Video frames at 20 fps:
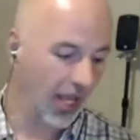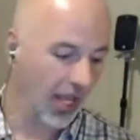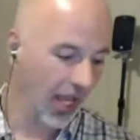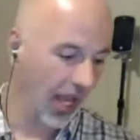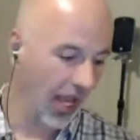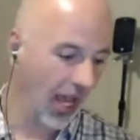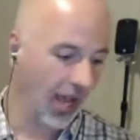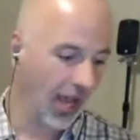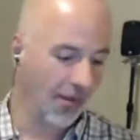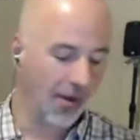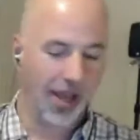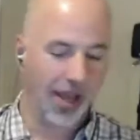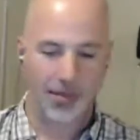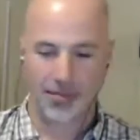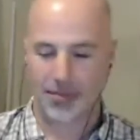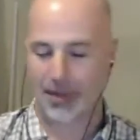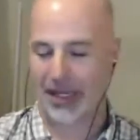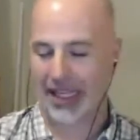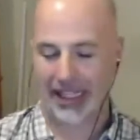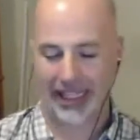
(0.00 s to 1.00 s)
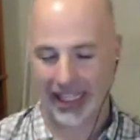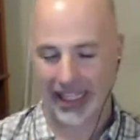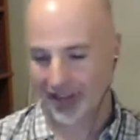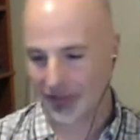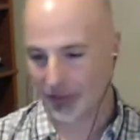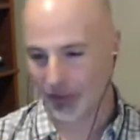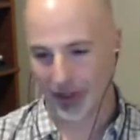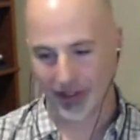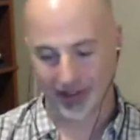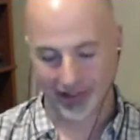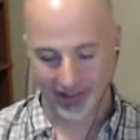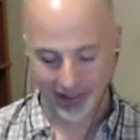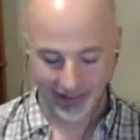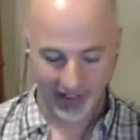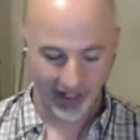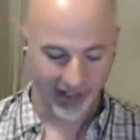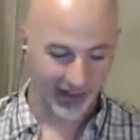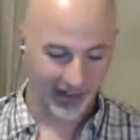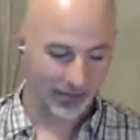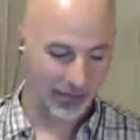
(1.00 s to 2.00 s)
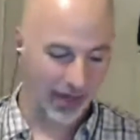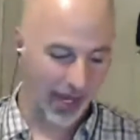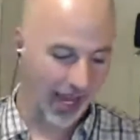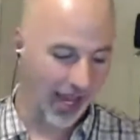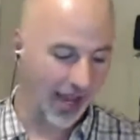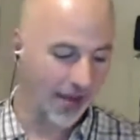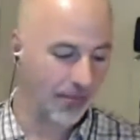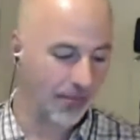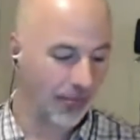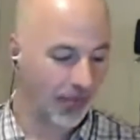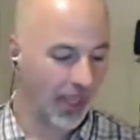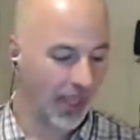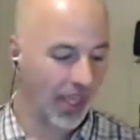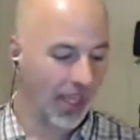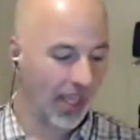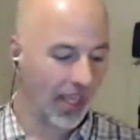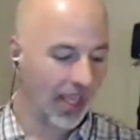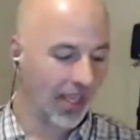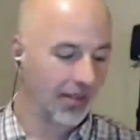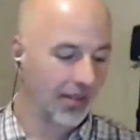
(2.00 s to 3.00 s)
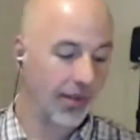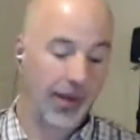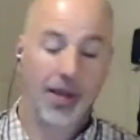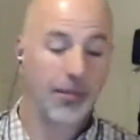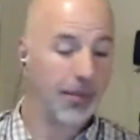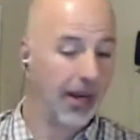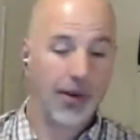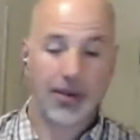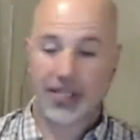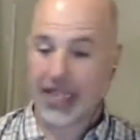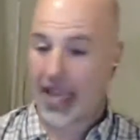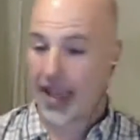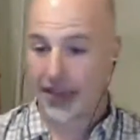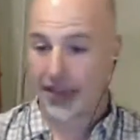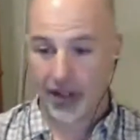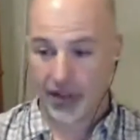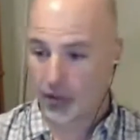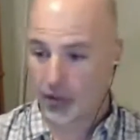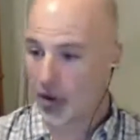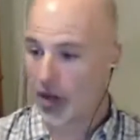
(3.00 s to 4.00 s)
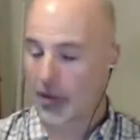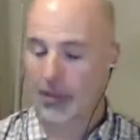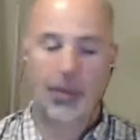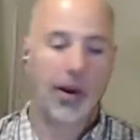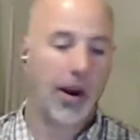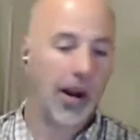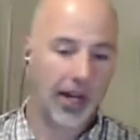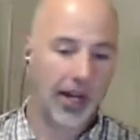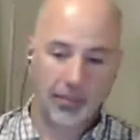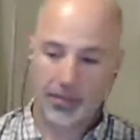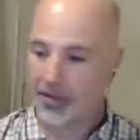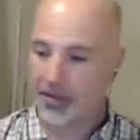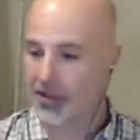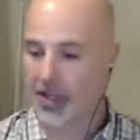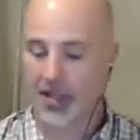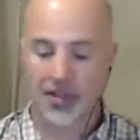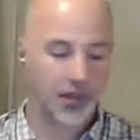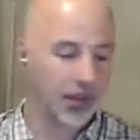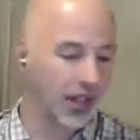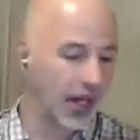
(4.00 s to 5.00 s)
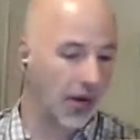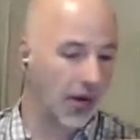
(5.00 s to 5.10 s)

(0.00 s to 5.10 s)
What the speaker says: I'm peeling everywhere. It's disgusting. But I was out there at the water park. I put the sunscreen on.